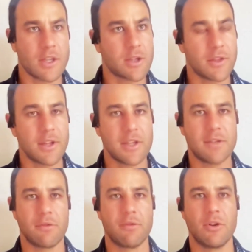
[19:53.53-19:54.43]
So I think
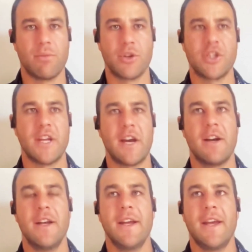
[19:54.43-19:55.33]
there's a real push now
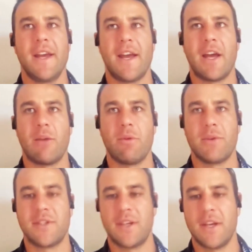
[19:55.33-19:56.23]
we
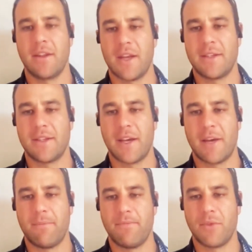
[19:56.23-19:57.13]
were seeing that
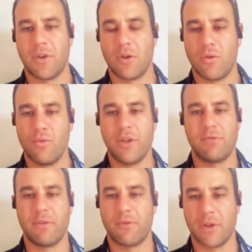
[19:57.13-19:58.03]
all
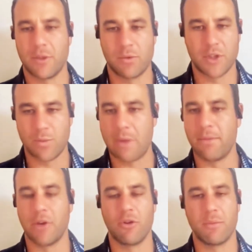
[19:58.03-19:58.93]
these referees were just one
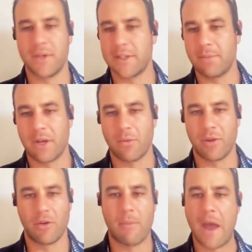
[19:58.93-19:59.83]
big group. It doesn't matter whether you're a